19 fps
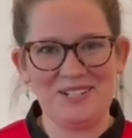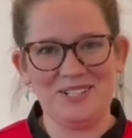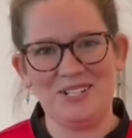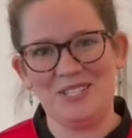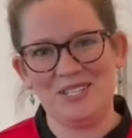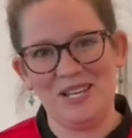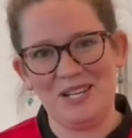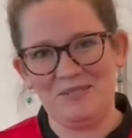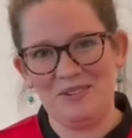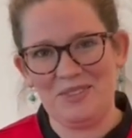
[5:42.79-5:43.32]

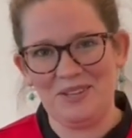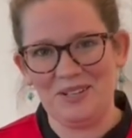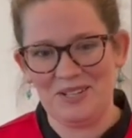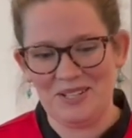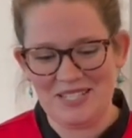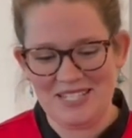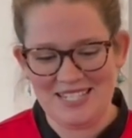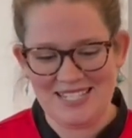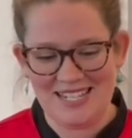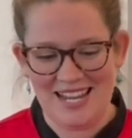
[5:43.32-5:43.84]
Just like with a
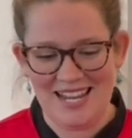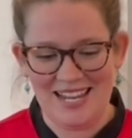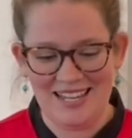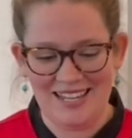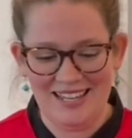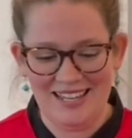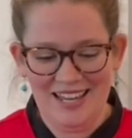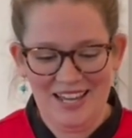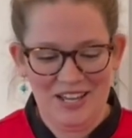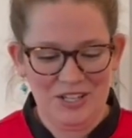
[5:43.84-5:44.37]
good steak,
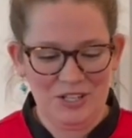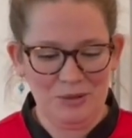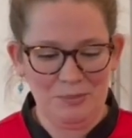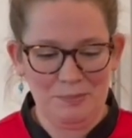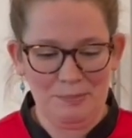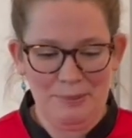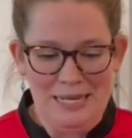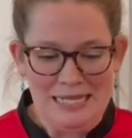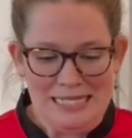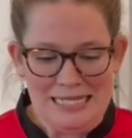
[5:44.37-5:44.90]
you
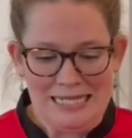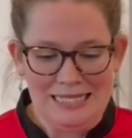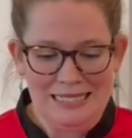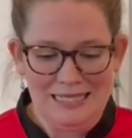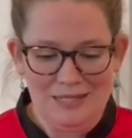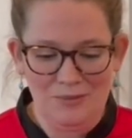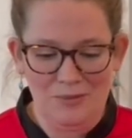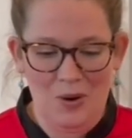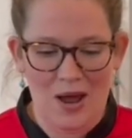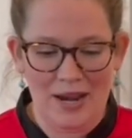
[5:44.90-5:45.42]

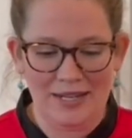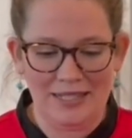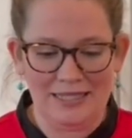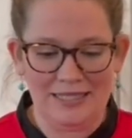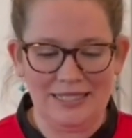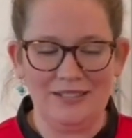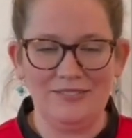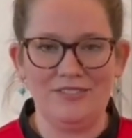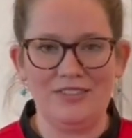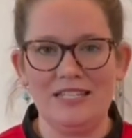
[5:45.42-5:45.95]
basically want to
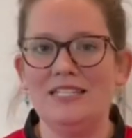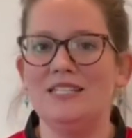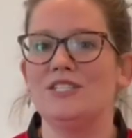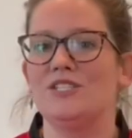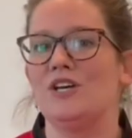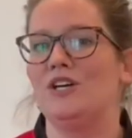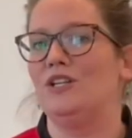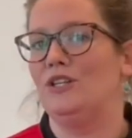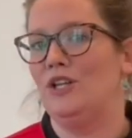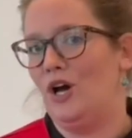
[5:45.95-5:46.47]
leave these
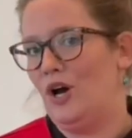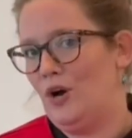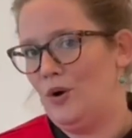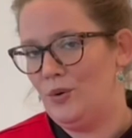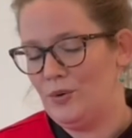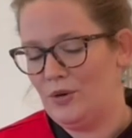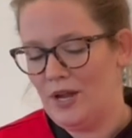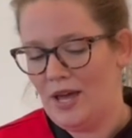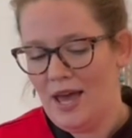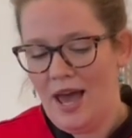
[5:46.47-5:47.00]

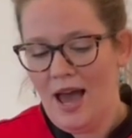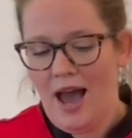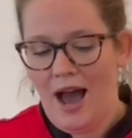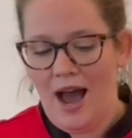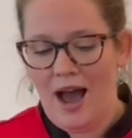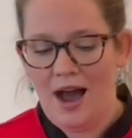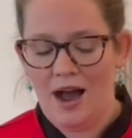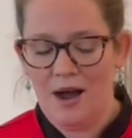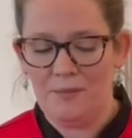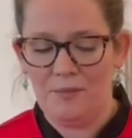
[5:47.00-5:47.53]

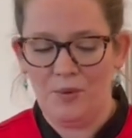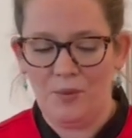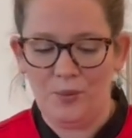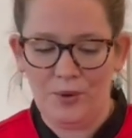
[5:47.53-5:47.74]
alone.